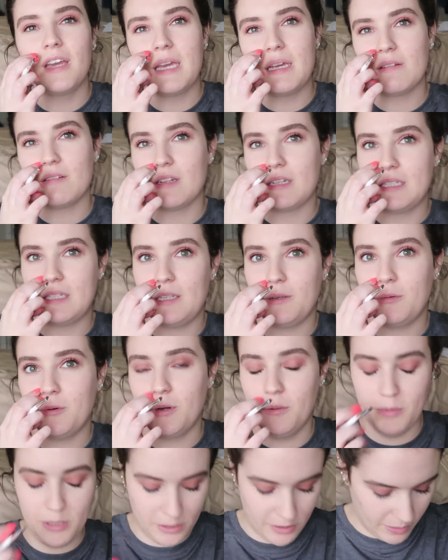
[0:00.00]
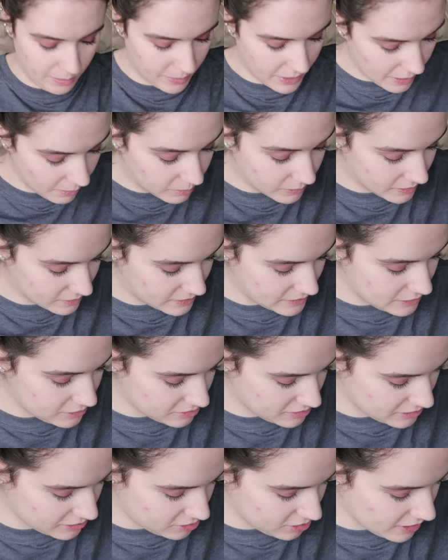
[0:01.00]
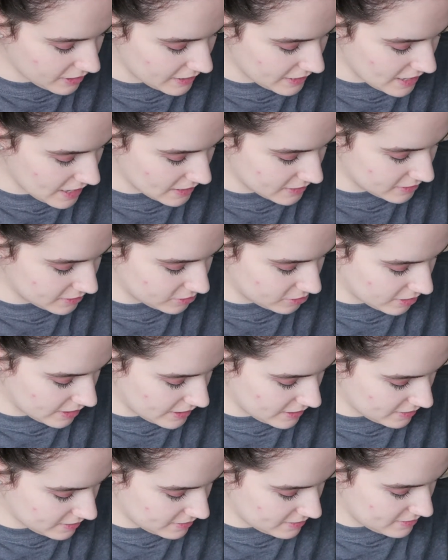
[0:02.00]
can't really see what I'm doing, but I'm seriously trying to concentrate.